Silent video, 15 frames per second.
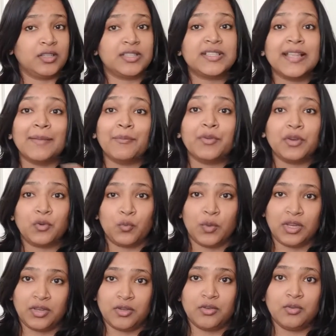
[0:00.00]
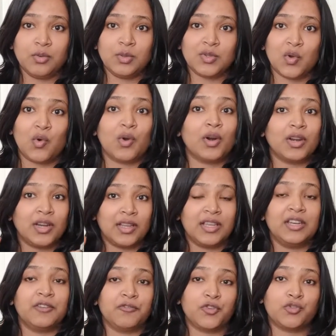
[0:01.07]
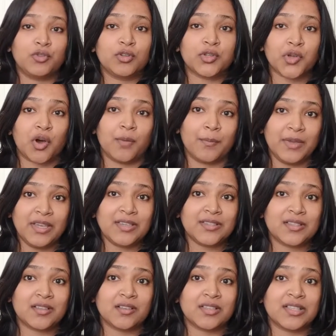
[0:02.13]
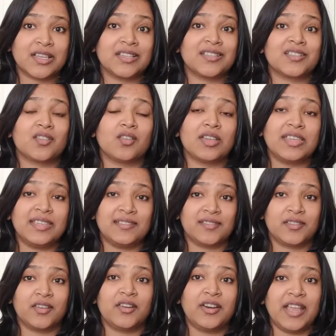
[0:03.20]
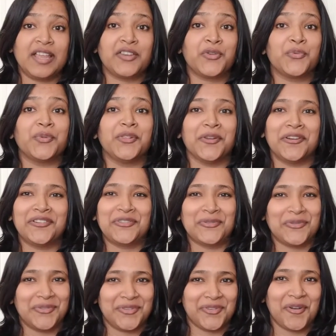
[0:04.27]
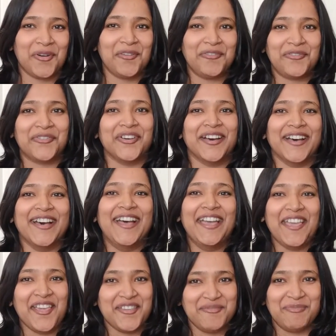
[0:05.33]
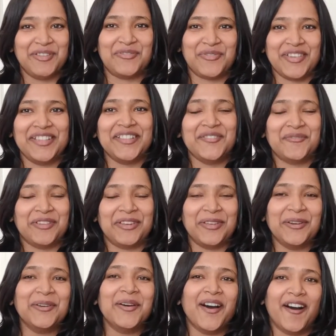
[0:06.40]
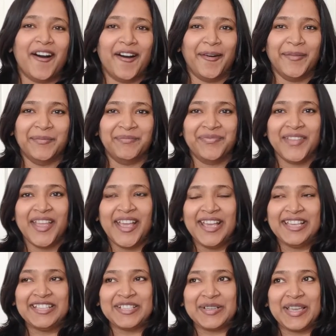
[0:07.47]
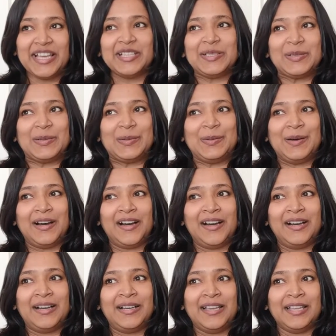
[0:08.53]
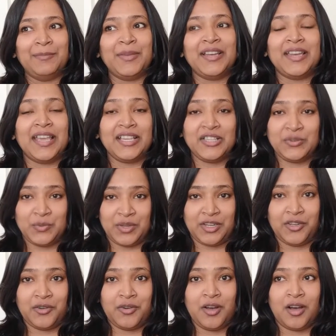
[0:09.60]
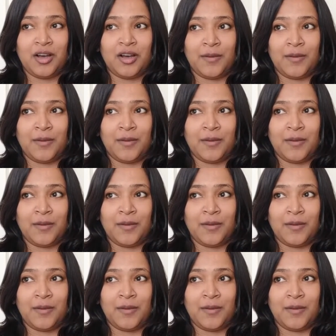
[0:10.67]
separate videos on individual topics because it's easier and you will not doze off in between the video. So yeah, so in my next video,